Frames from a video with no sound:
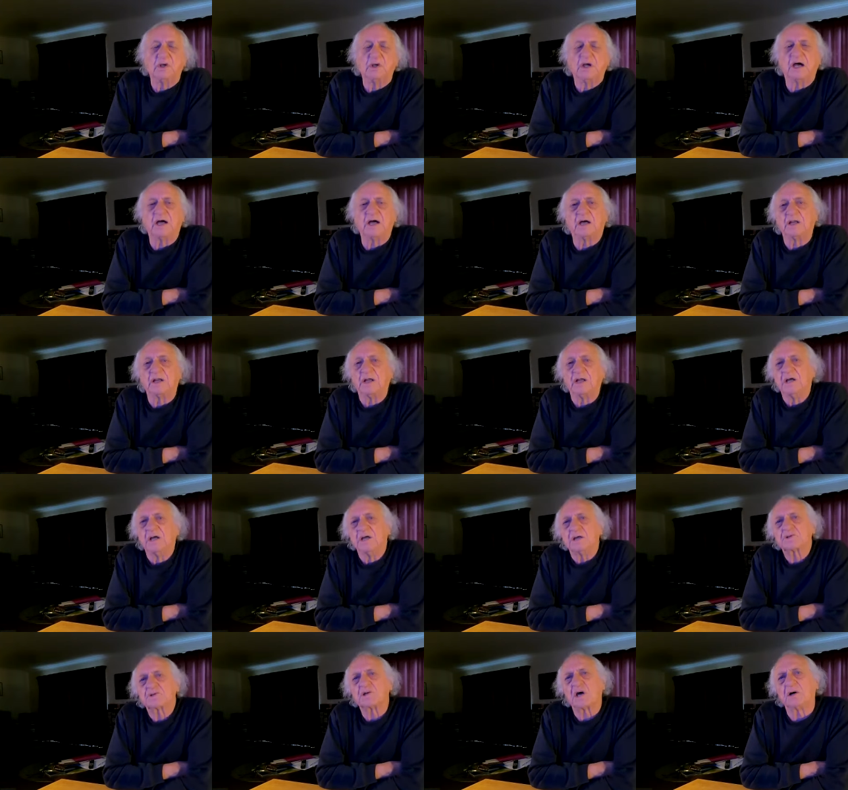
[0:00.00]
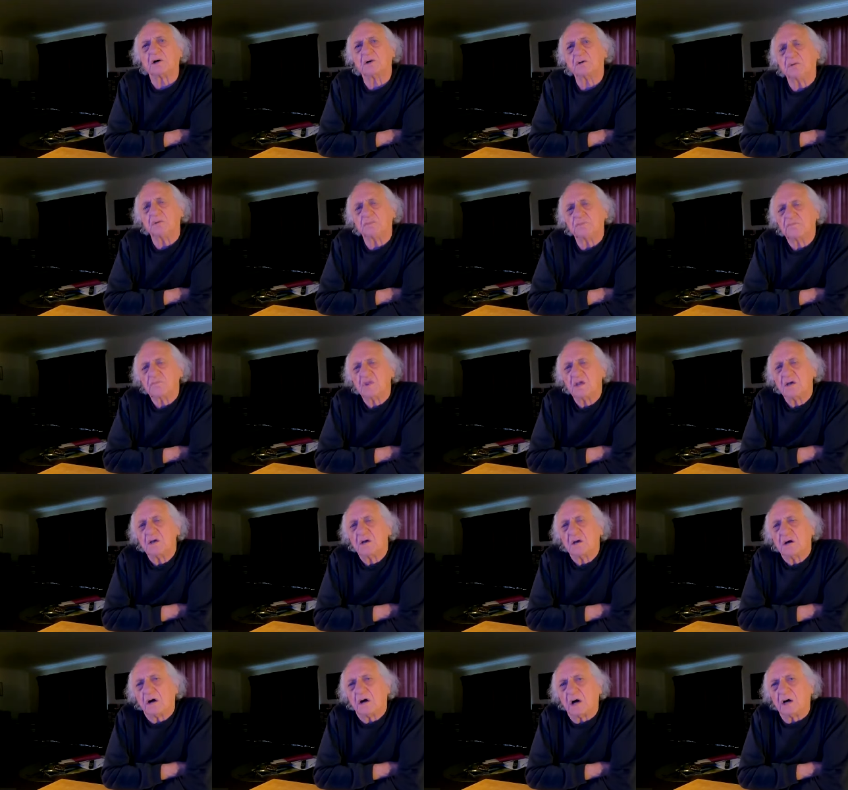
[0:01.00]
Uh, so
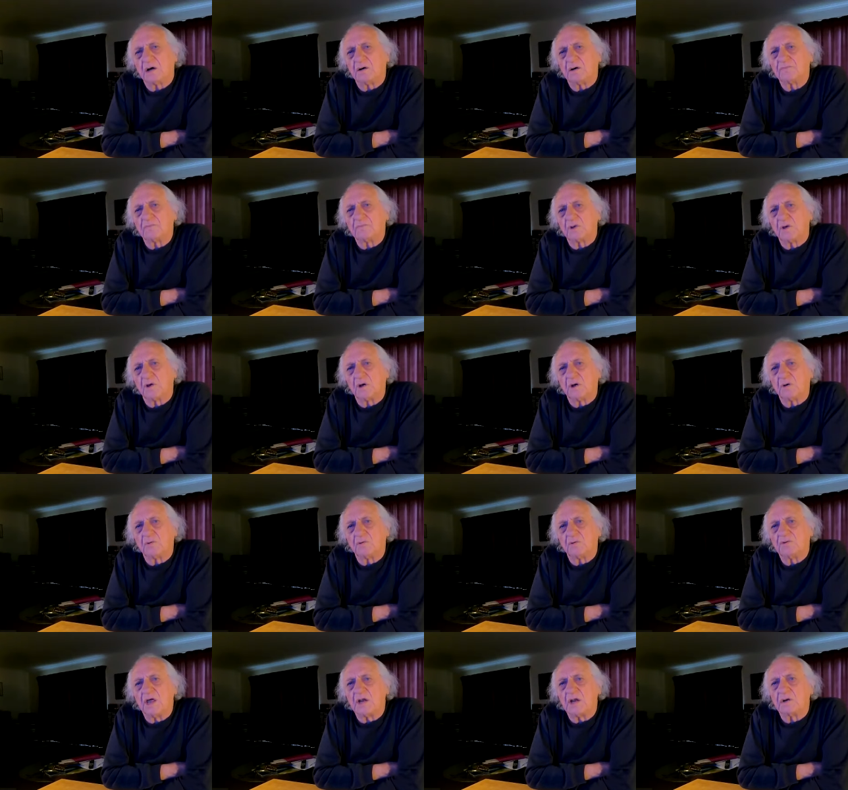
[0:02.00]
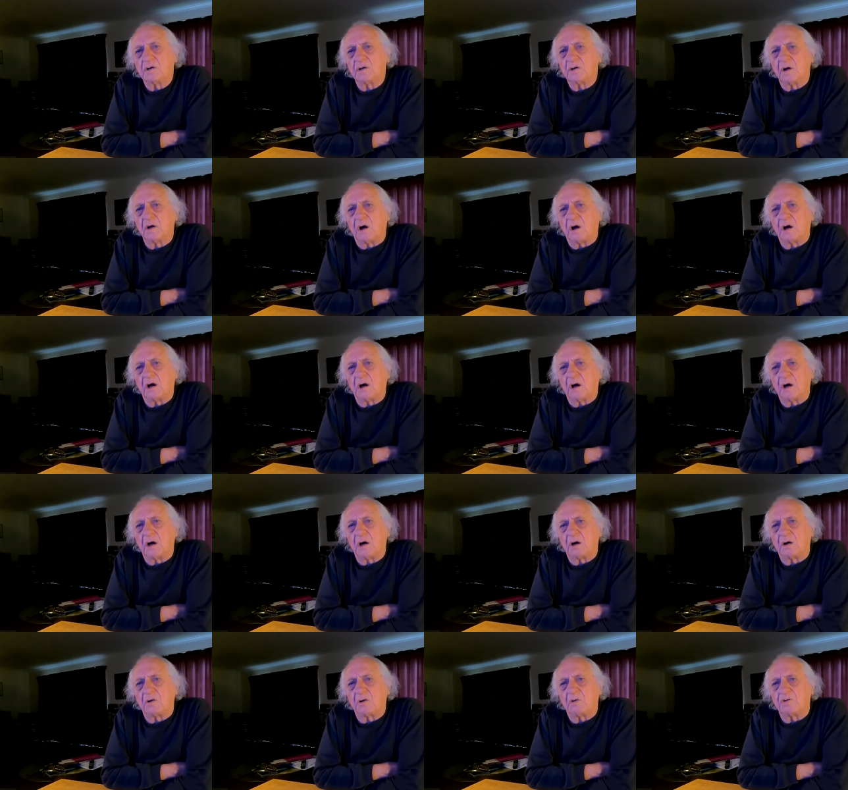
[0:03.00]
um, then,
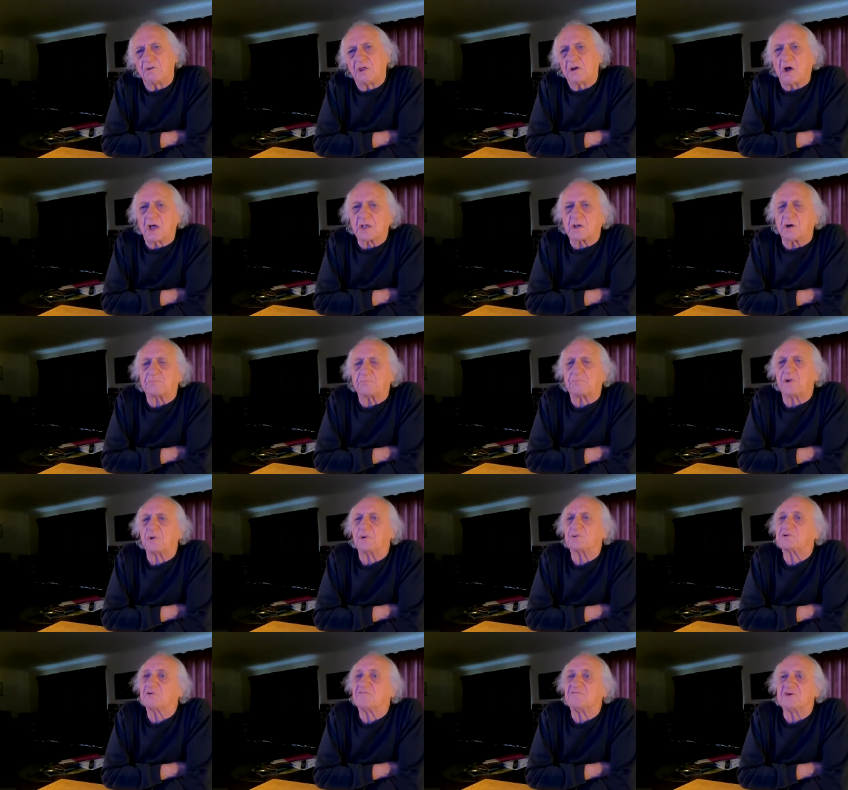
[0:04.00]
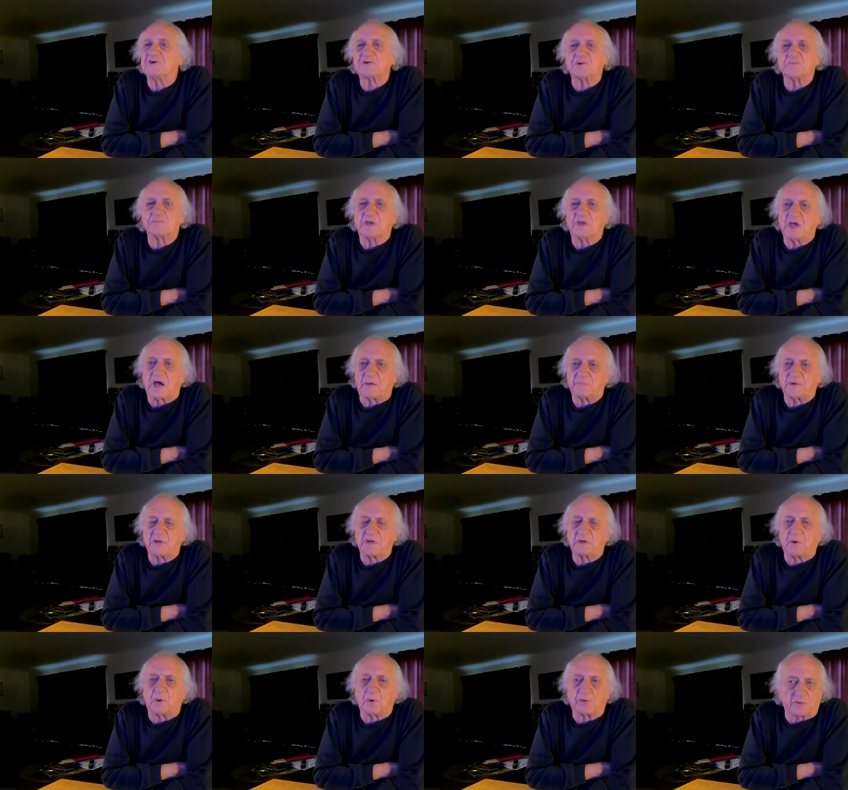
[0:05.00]
then I got Bill to visit me up in
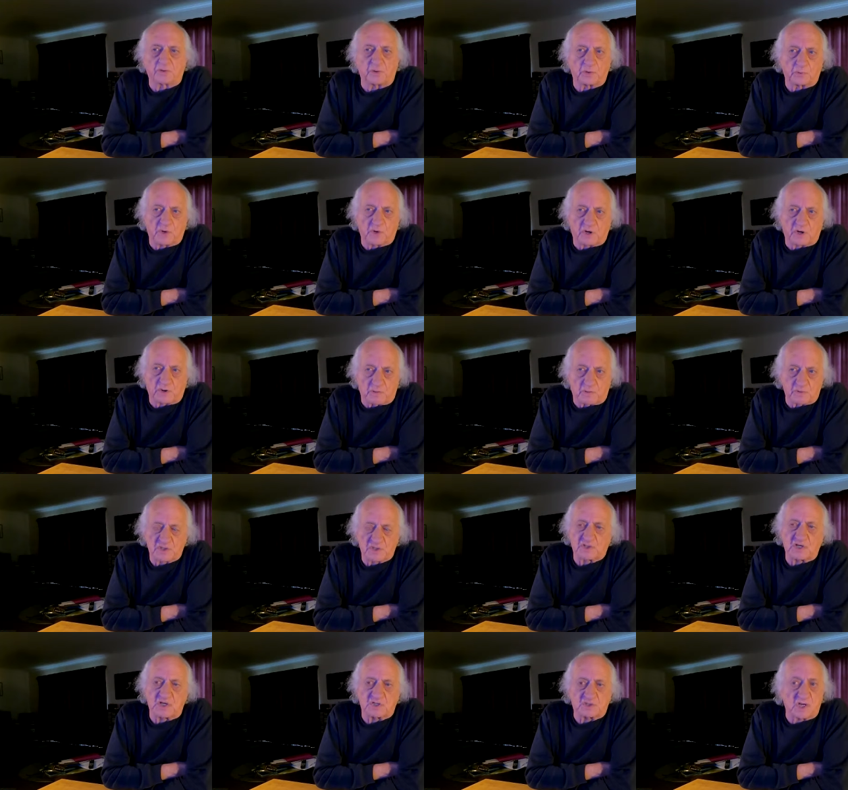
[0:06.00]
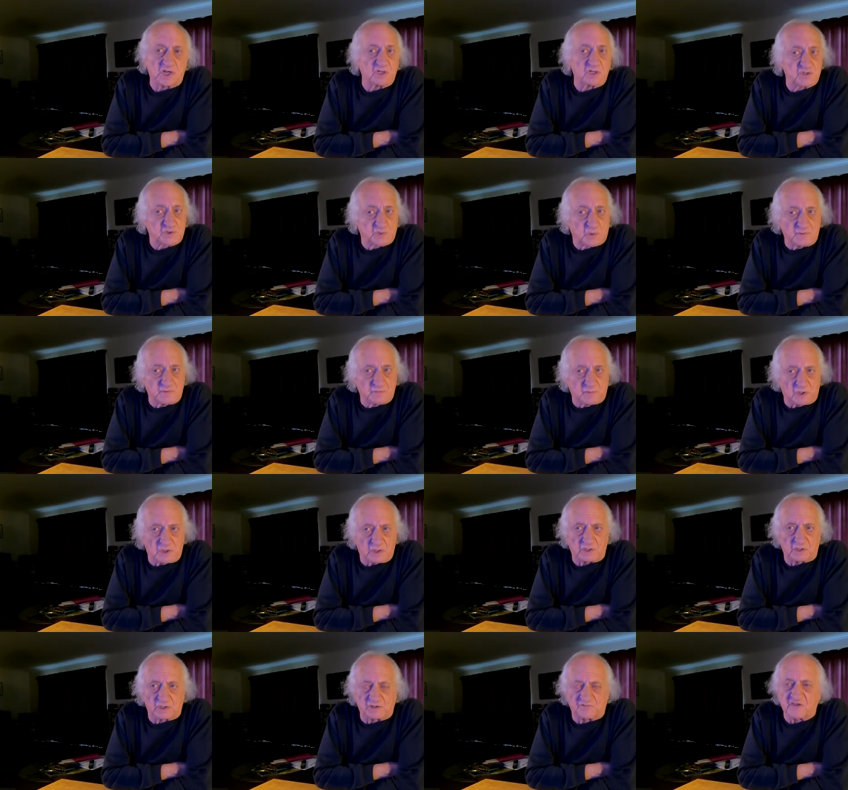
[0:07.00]
Hawthorne, where I was teaching at Swinburne
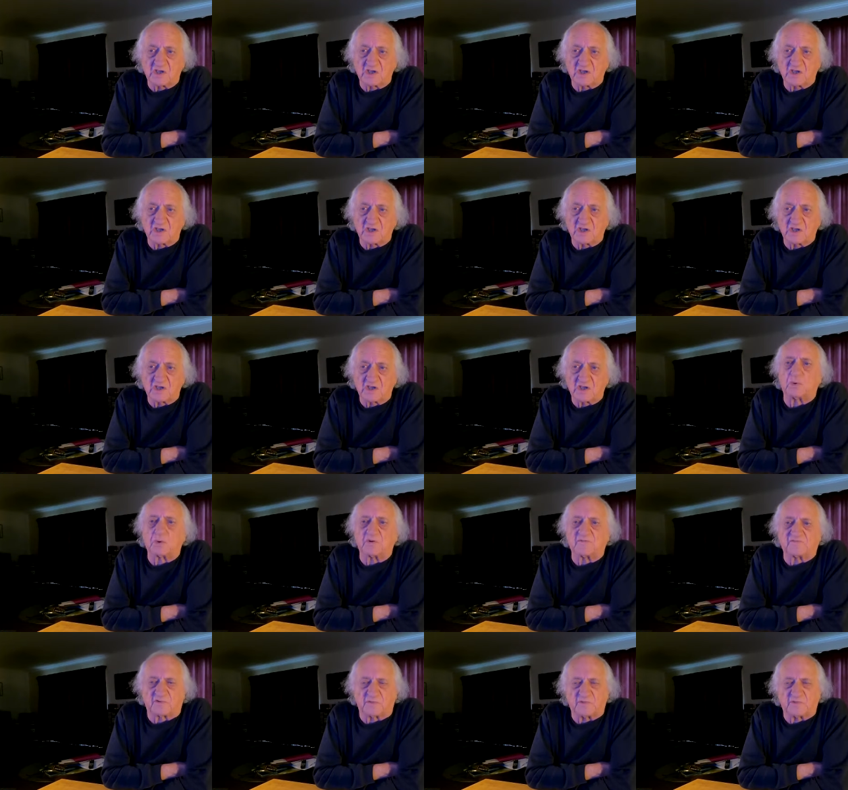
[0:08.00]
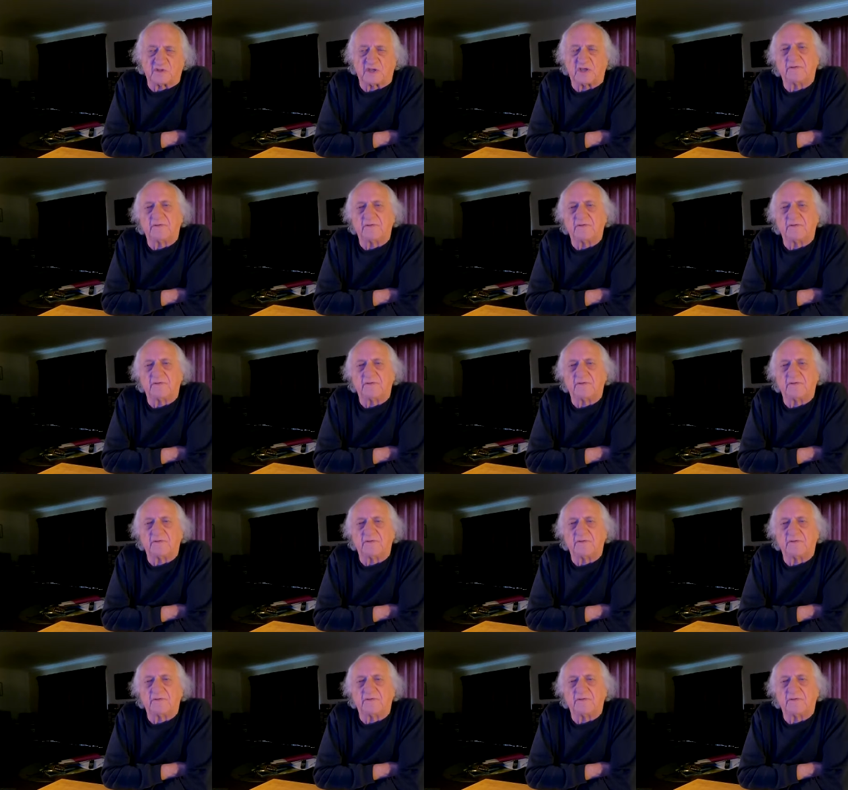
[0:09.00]
and living around the corner from there.